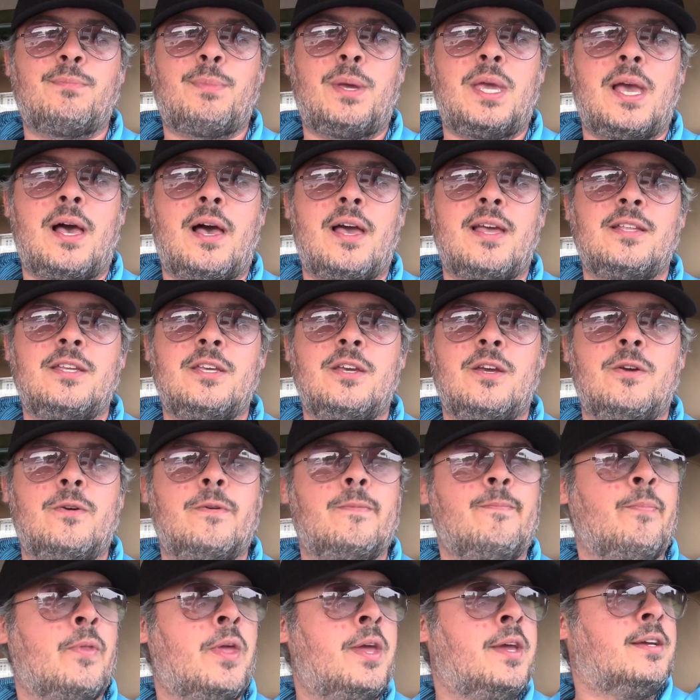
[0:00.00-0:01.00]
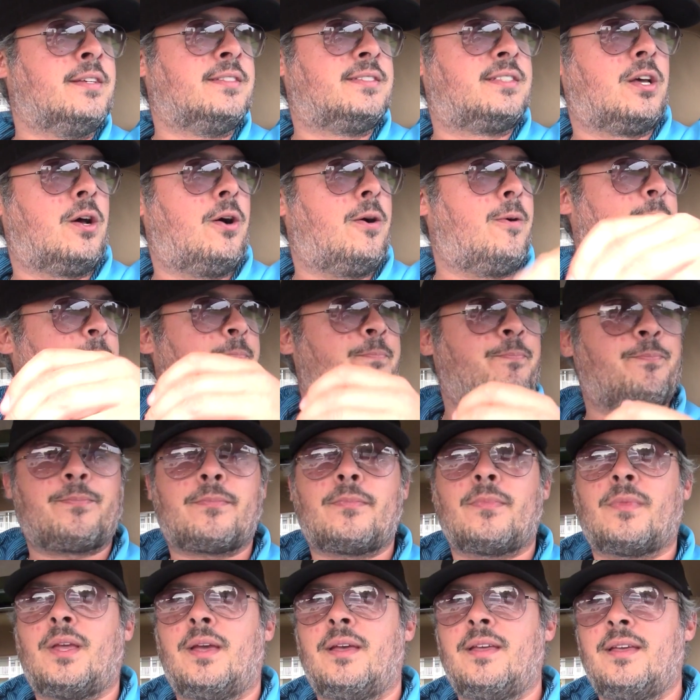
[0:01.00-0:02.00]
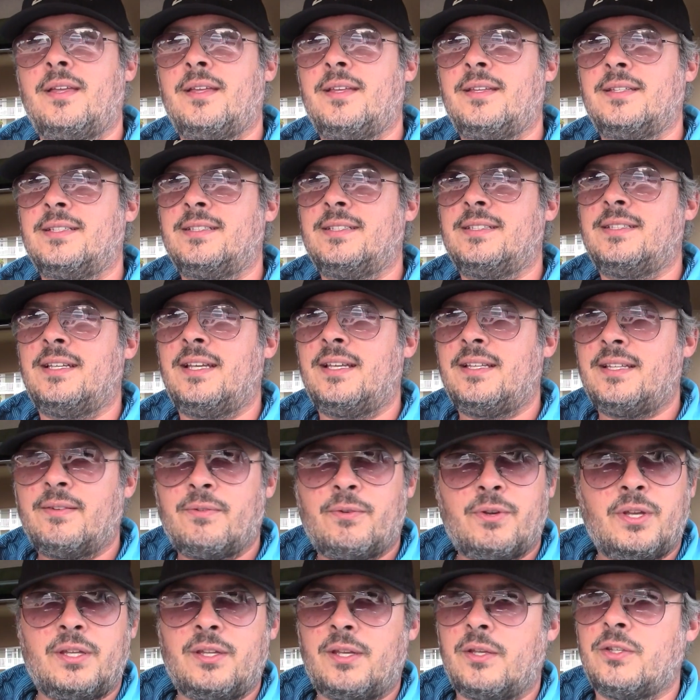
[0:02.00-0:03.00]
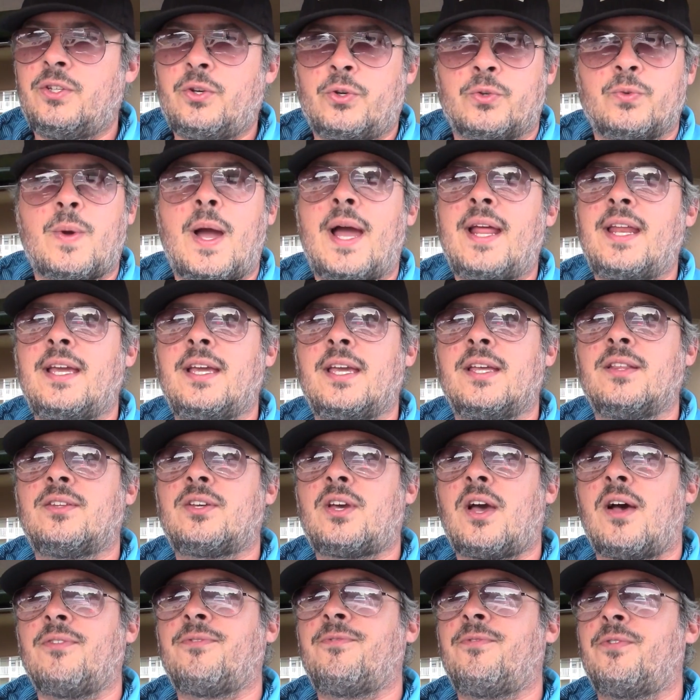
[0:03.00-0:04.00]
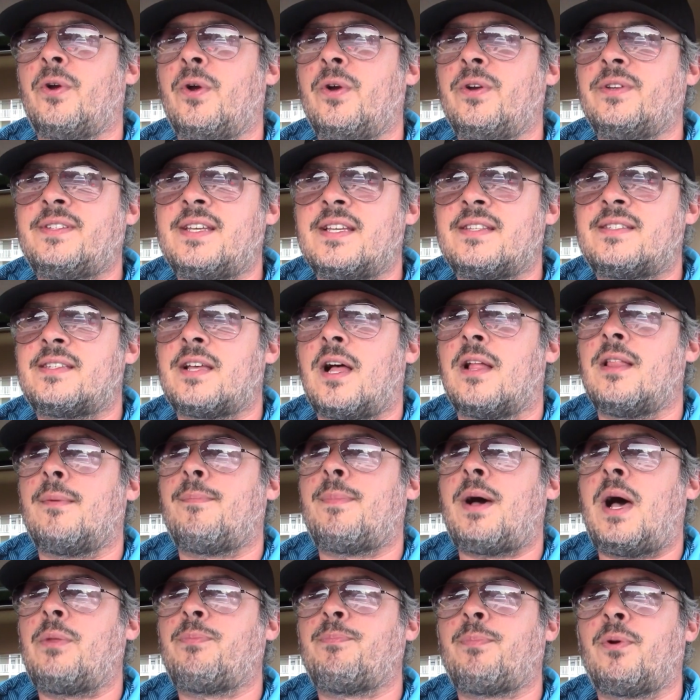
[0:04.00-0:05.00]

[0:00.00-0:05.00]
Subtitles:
behind you. So you're riding in comfort. It's all about